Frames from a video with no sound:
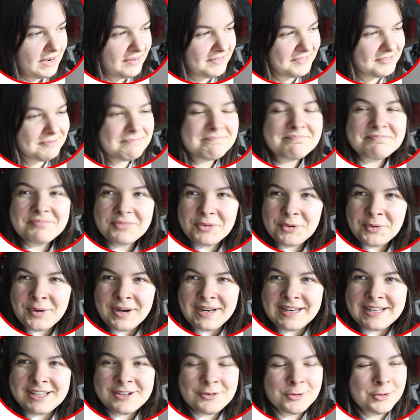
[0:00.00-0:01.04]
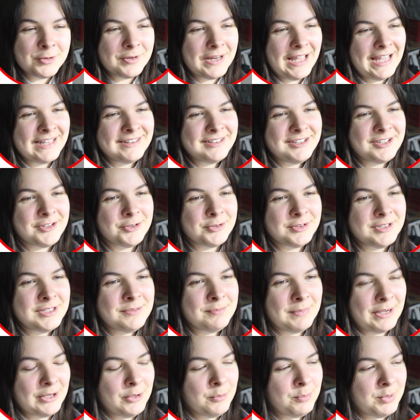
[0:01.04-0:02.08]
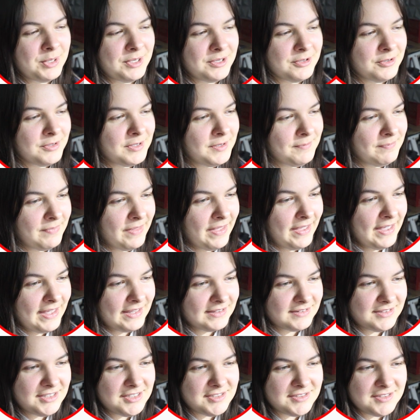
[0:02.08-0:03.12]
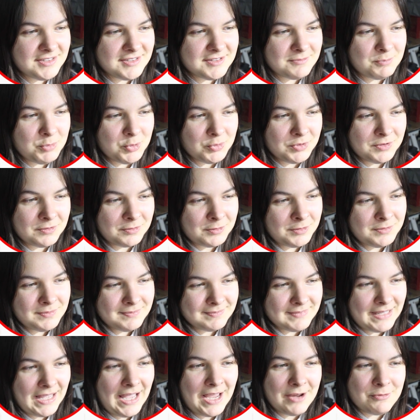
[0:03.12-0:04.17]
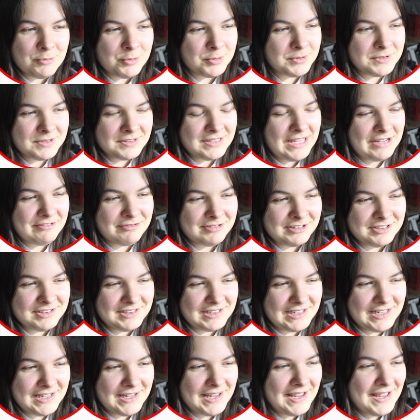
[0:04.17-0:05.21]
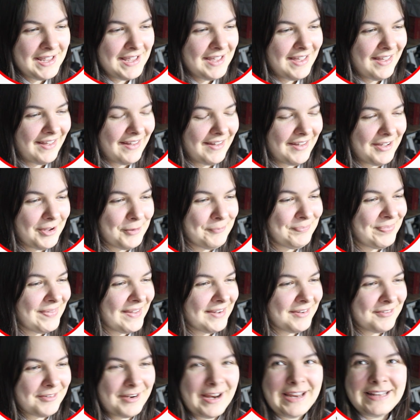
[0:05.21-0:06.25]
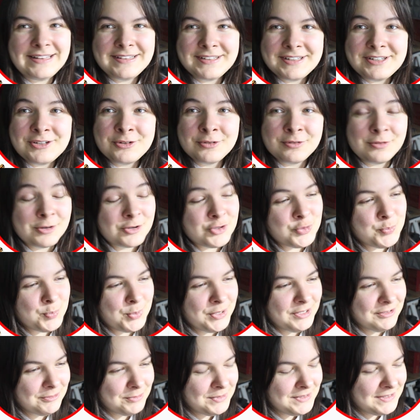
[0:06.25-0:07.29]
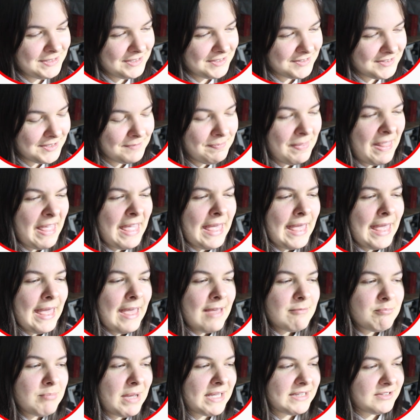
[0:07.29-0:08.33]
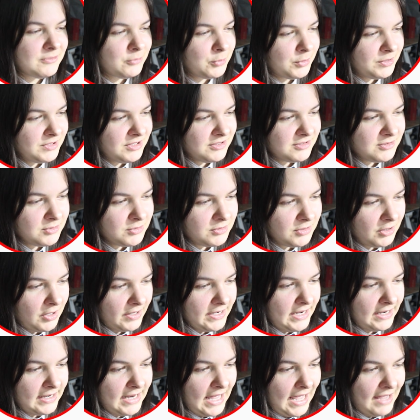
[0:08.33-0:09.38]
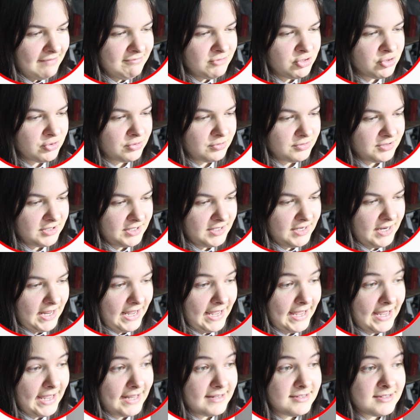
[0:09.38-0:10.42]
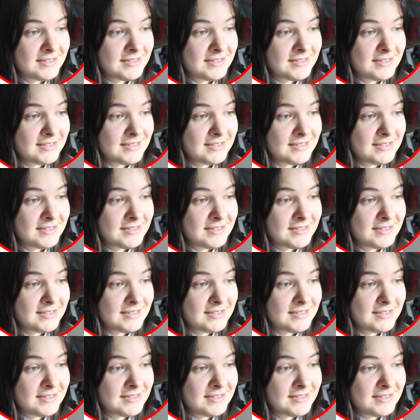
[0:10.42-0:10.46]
are really cool and cute in my opinion. This is beautiful. I would definitely create a HueForge print with this, but for this tutorial I've chosen a